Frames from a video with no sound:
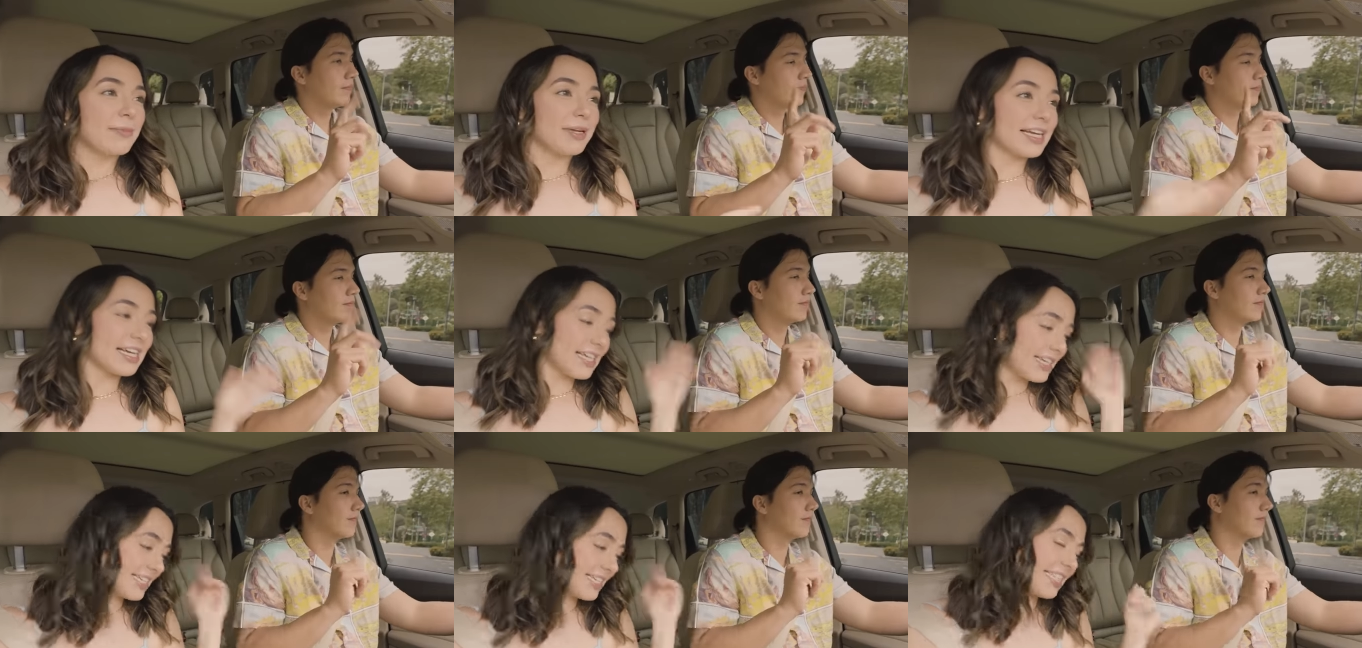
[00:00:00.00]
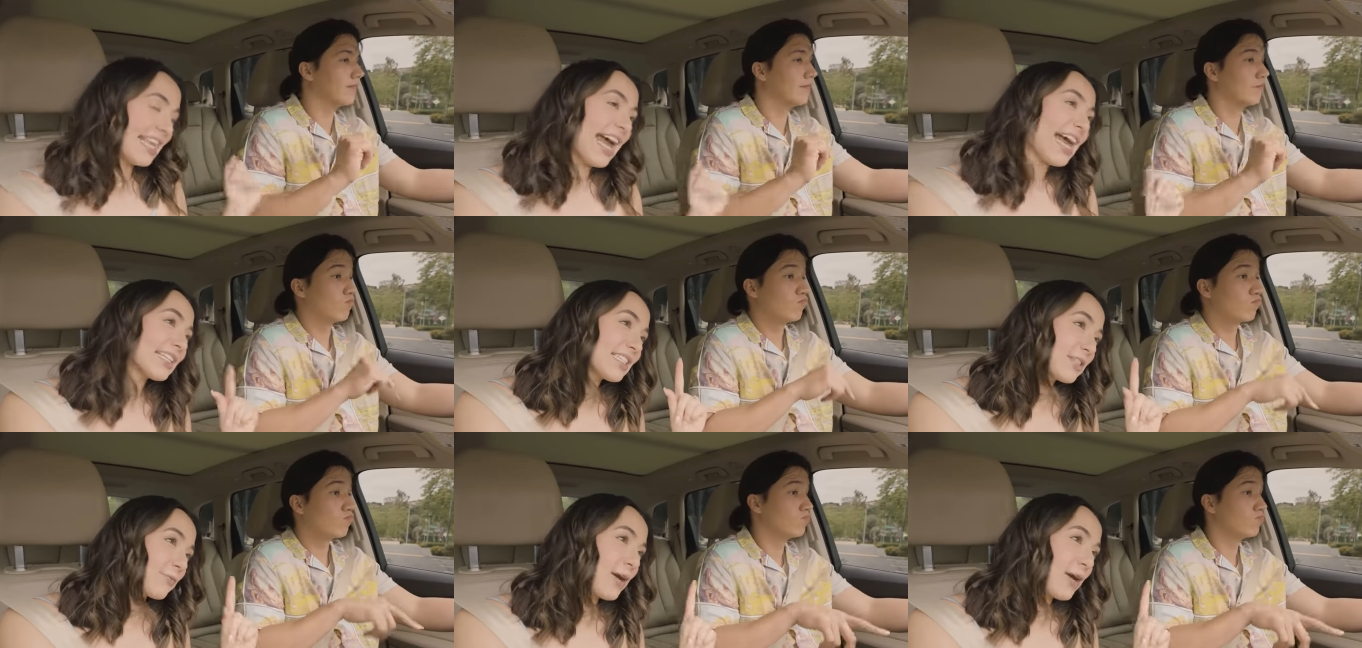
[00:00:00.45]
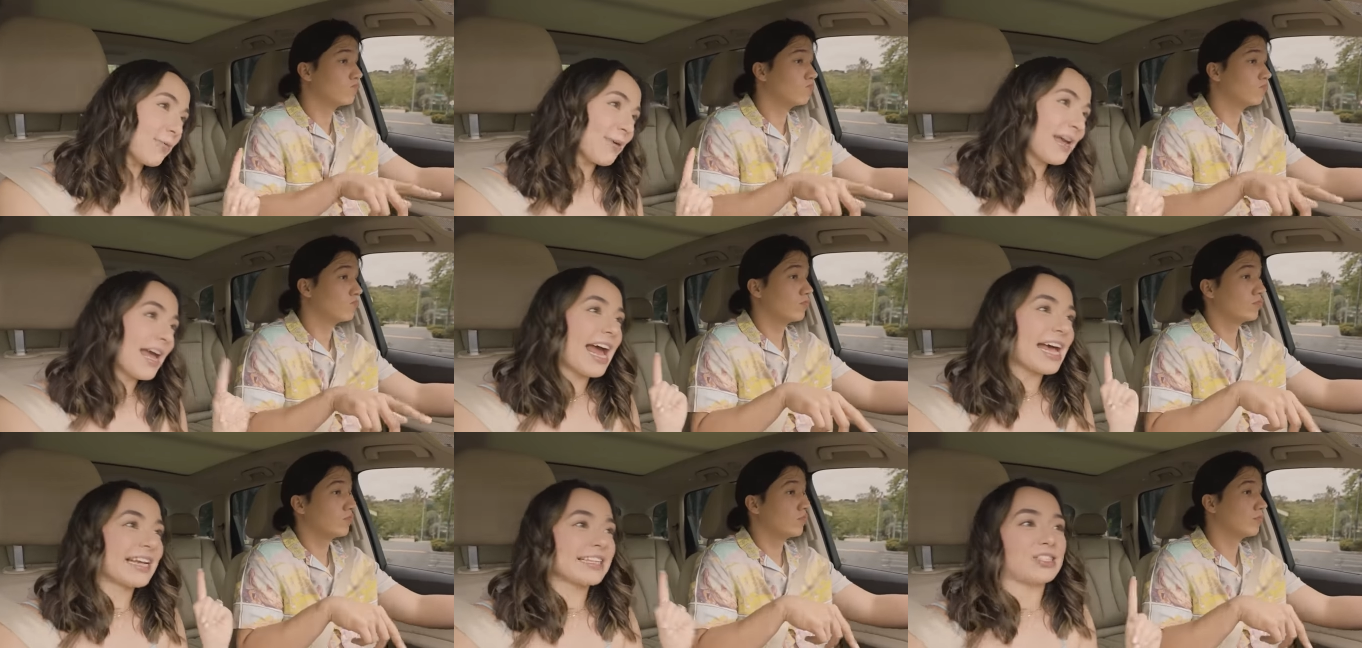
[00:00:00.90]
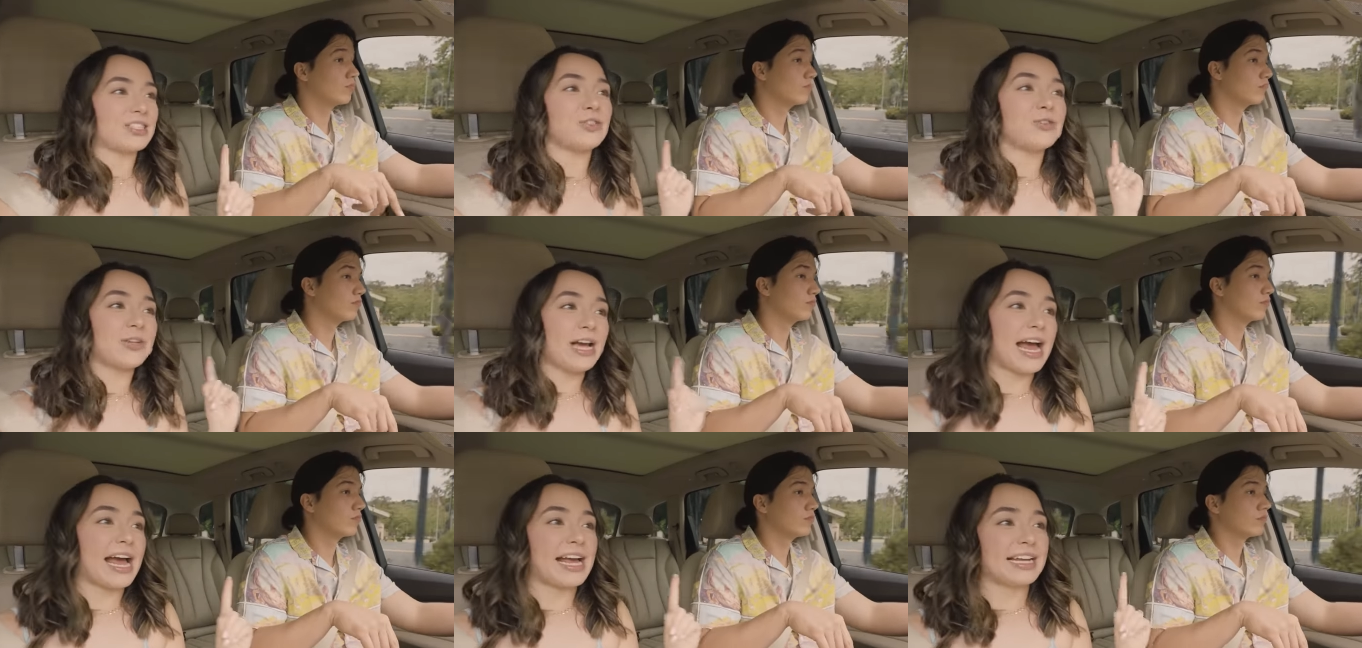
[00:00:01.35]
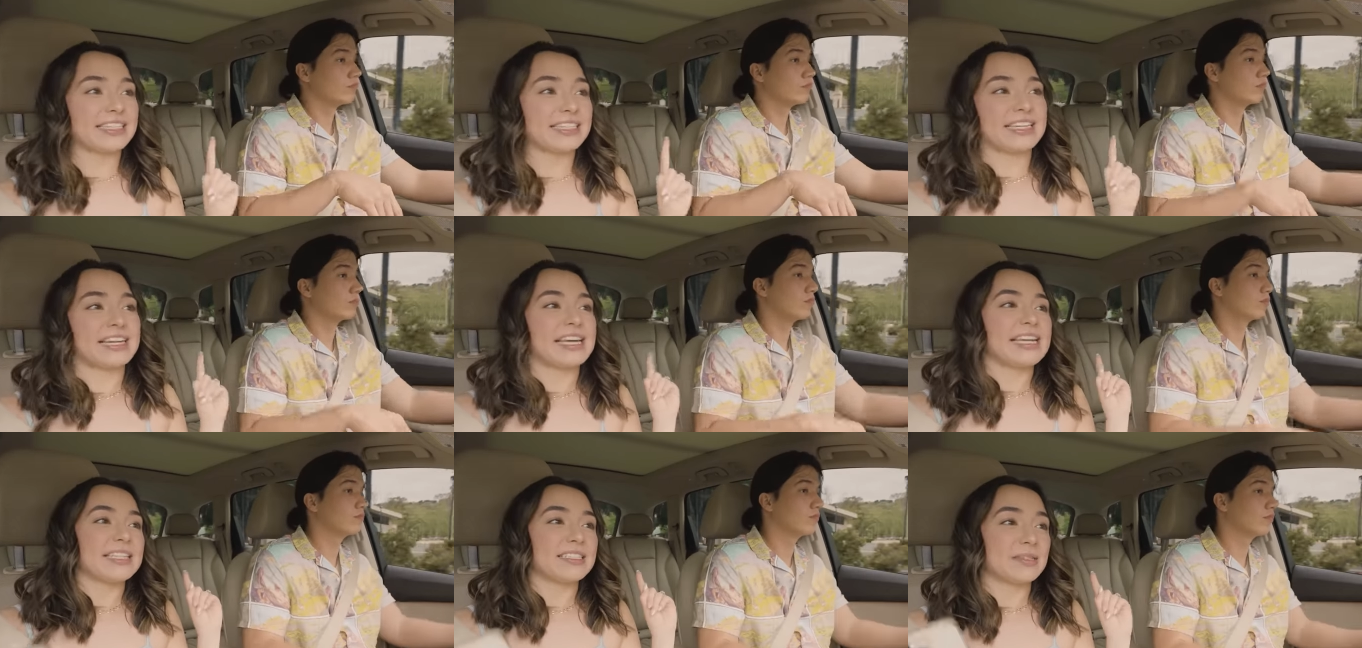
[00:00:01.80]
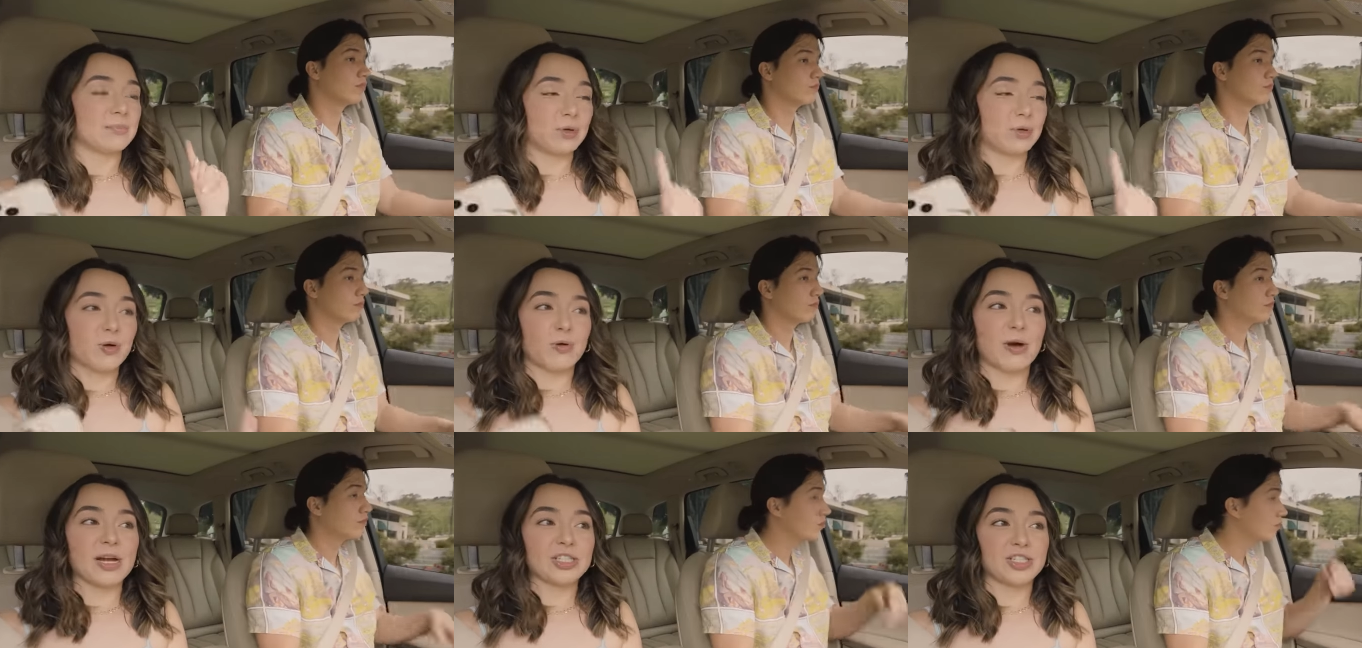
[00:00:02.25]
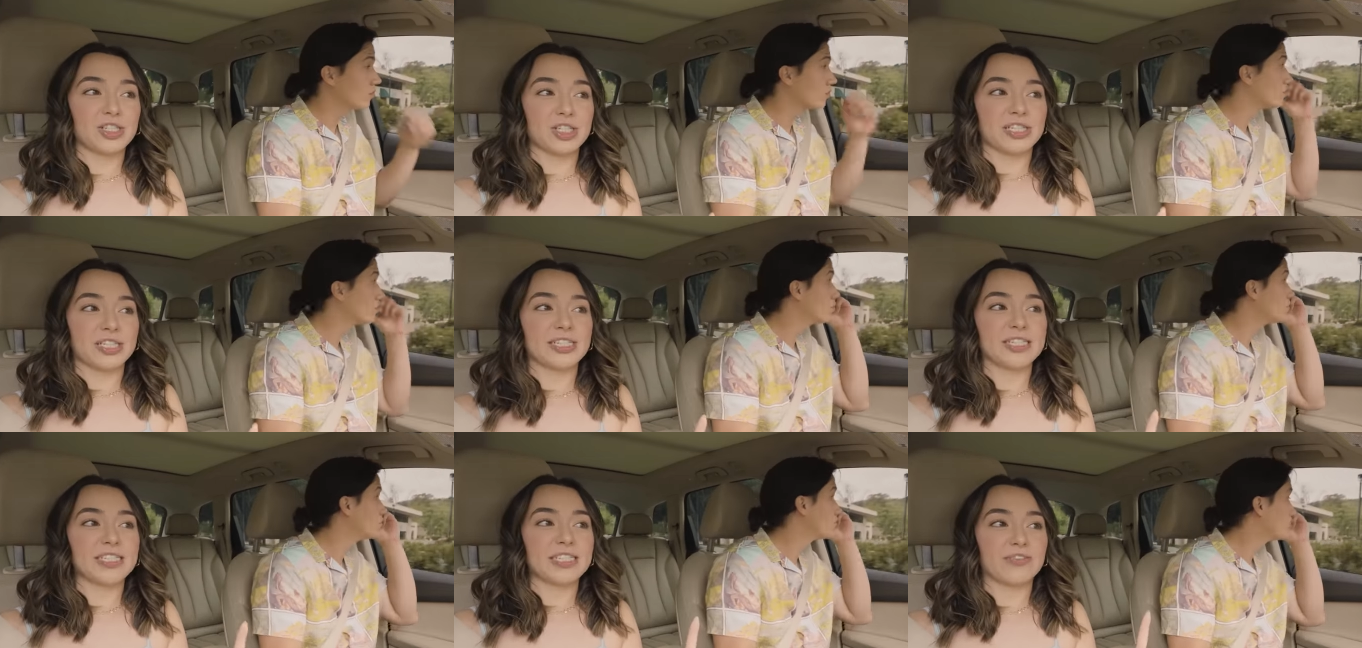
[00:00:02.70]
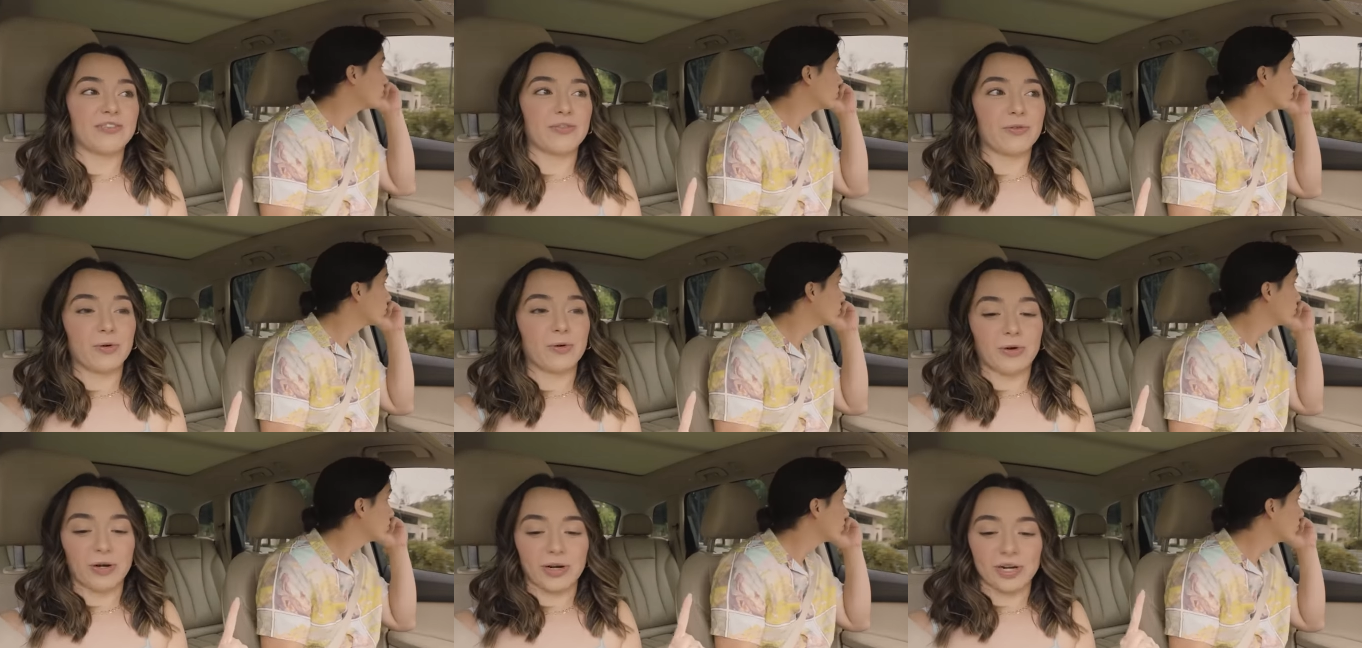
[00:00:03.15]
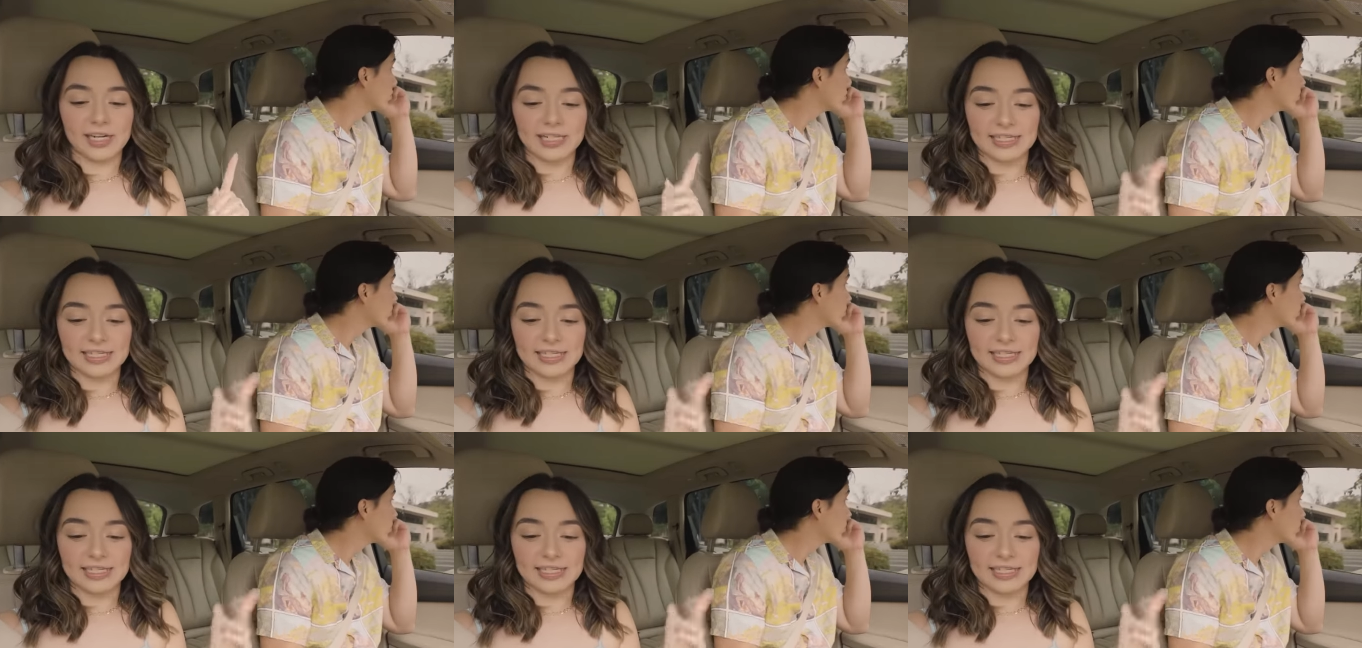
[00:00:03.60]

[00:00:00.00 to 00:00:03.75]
Speaker 1: because that's where we asked you guys some questions for